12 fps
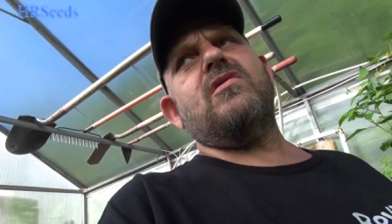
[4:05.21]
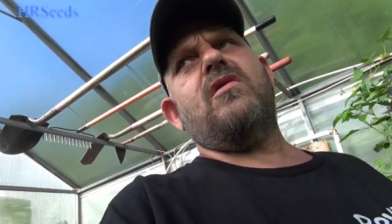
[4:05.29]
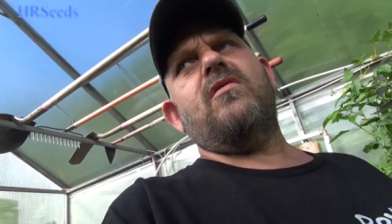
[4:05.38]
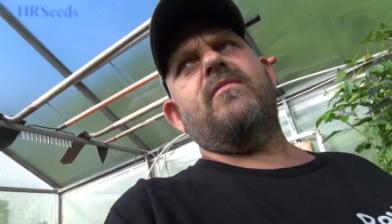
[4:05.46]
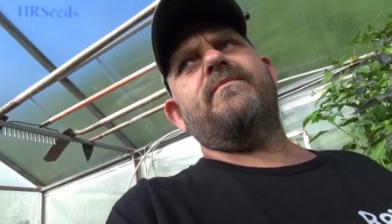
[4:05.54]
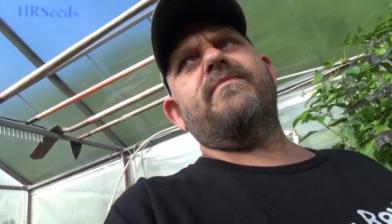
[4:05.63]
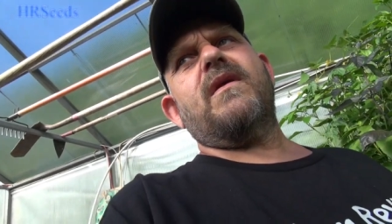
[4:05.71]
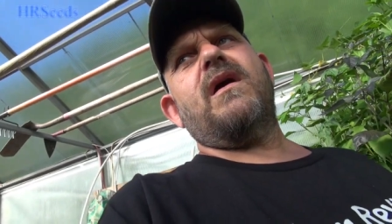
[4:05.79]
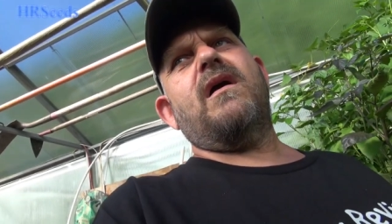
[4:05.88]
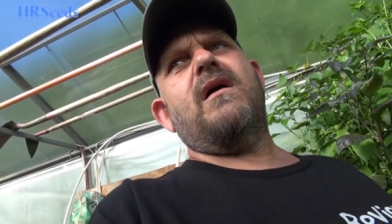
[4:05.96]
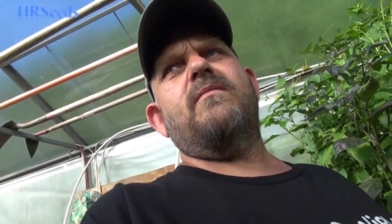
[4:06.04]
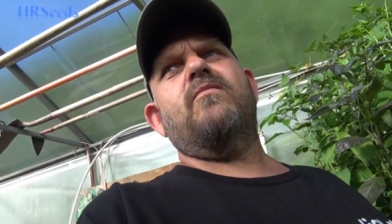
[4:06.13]
So
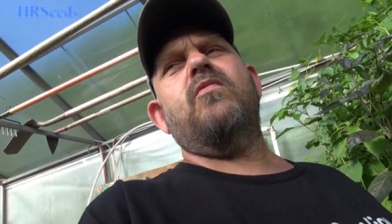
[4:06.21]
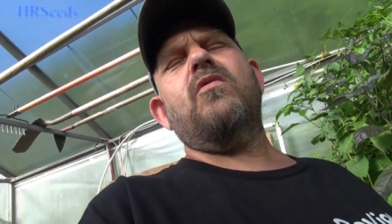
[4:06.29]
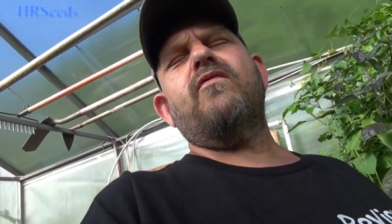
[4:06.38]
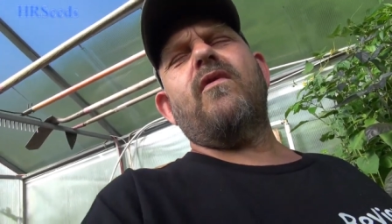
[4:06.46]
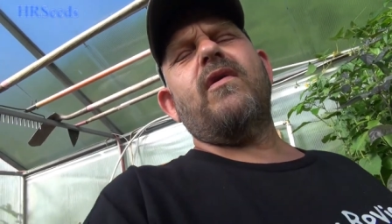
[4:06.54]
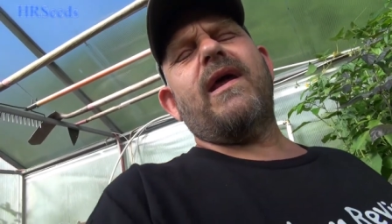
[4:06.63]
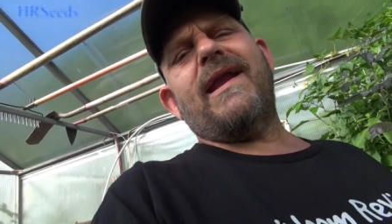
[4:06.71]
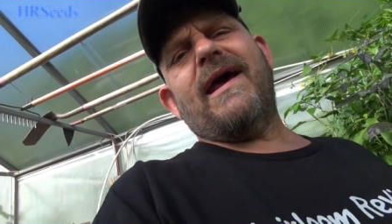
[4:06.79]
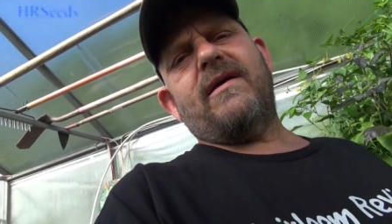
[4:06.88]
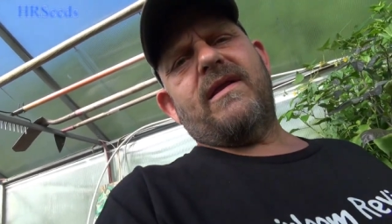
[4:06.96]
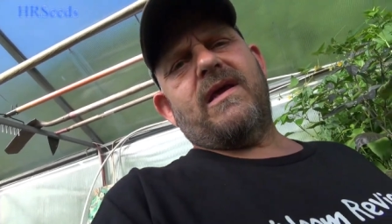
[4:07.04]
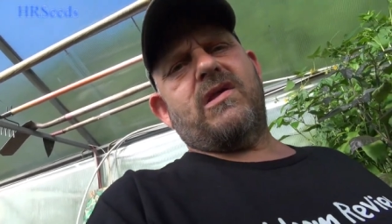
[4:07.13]
um, we'll grow that
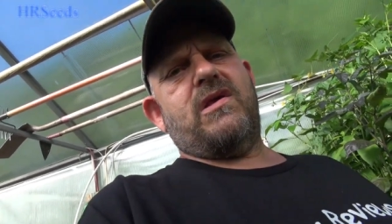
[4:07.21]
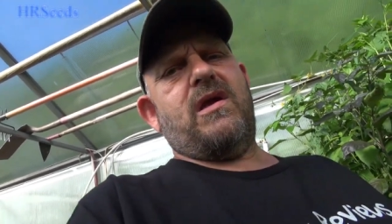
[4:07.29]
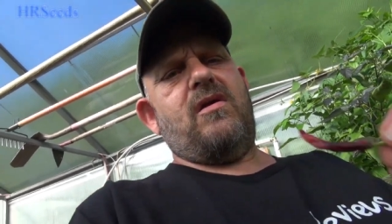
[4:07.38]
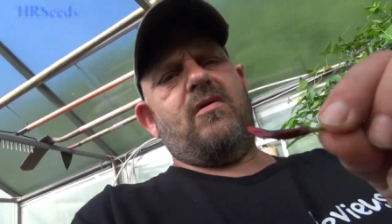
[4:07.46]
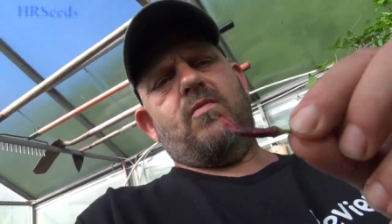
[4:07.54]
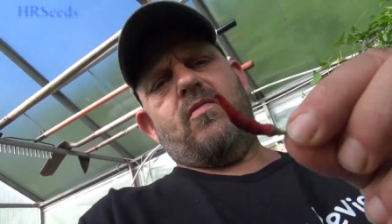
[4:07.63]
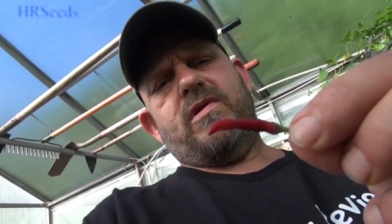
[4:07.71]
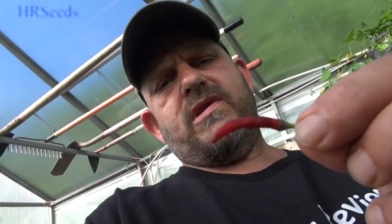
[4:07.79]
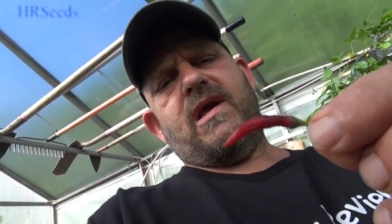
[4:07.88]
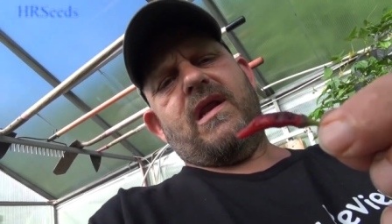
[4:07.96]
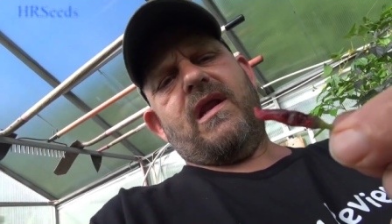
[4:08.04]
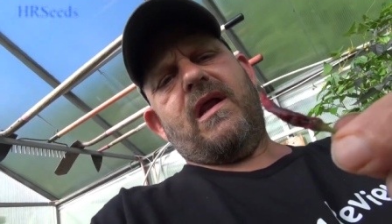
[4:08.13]
out next year and we'll
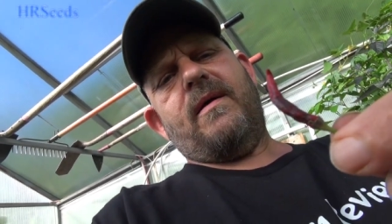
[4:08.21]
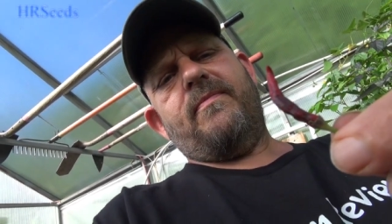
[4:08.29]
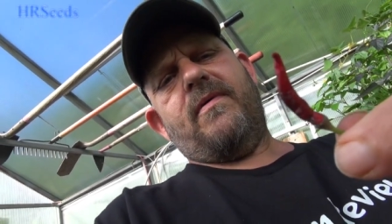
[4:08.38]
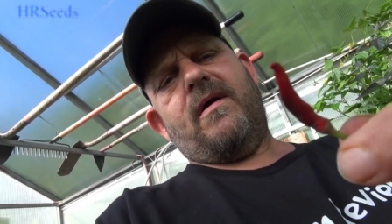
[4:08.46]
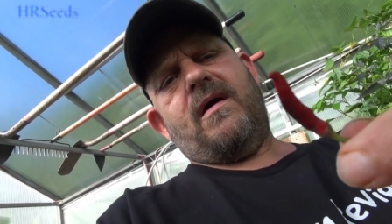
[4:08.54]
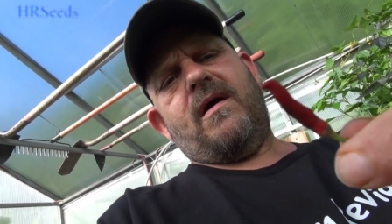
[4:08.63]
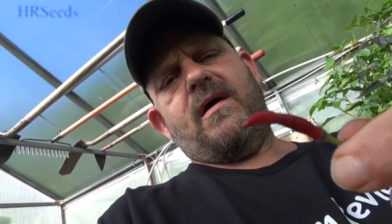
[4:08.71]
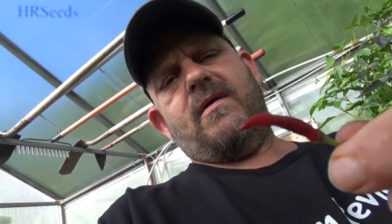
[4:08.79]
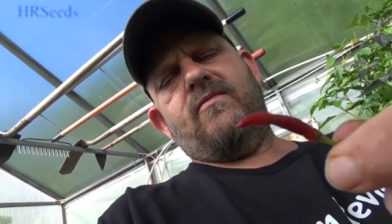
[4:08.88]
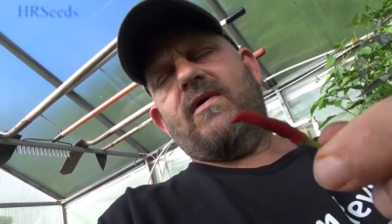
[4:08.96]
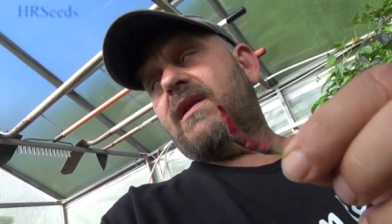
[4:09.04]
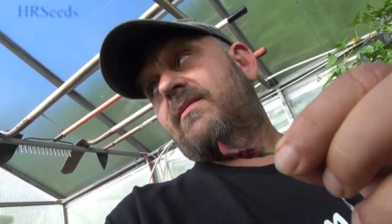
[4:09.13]
set it up uh,
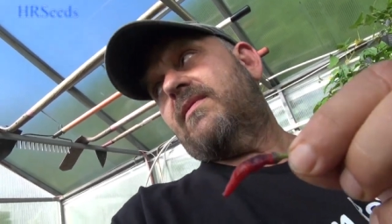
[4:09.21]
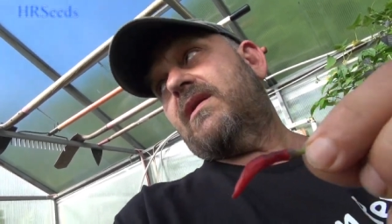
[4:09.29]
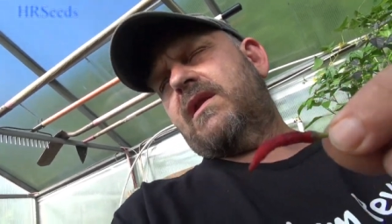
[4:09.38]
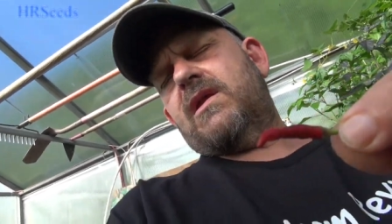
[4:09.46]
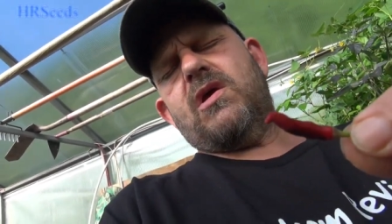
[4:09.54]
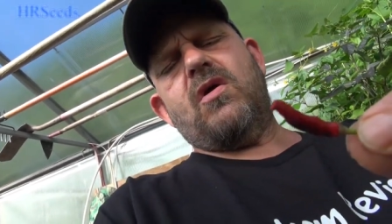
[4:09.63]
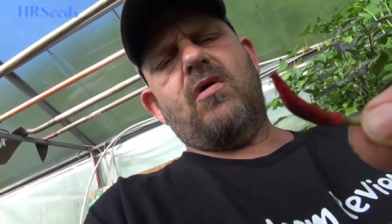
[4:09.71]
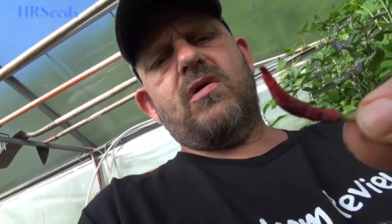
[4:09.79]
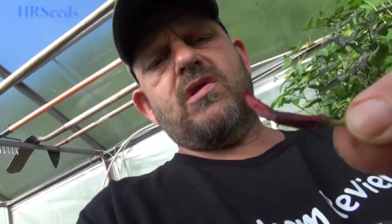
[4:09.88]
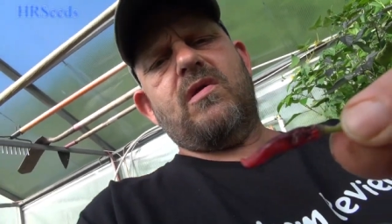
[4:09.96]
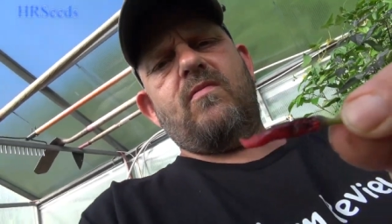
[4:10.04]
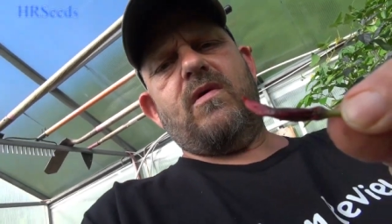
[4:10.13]
right in the middle of the
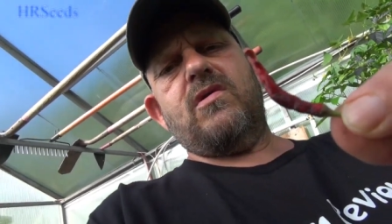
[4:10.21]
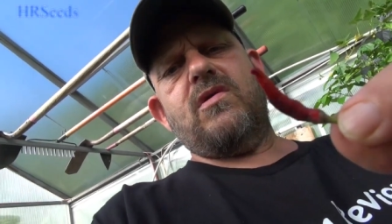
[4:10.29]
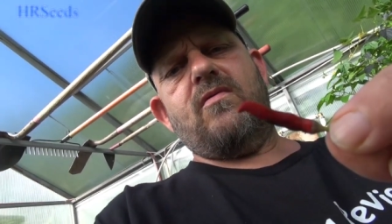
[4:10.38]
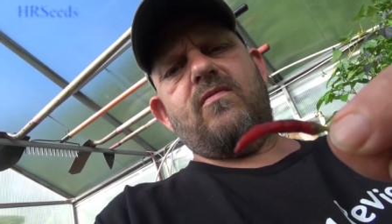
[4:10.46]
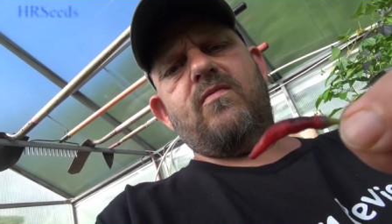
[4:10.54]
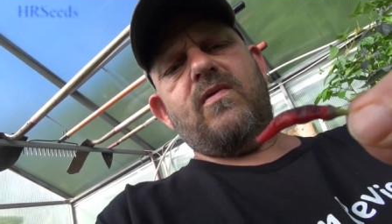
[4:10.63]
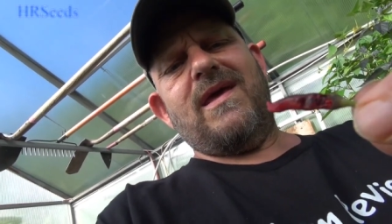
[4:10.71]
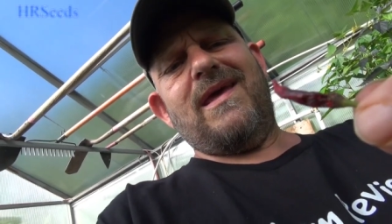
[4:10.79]
yard somewhere so we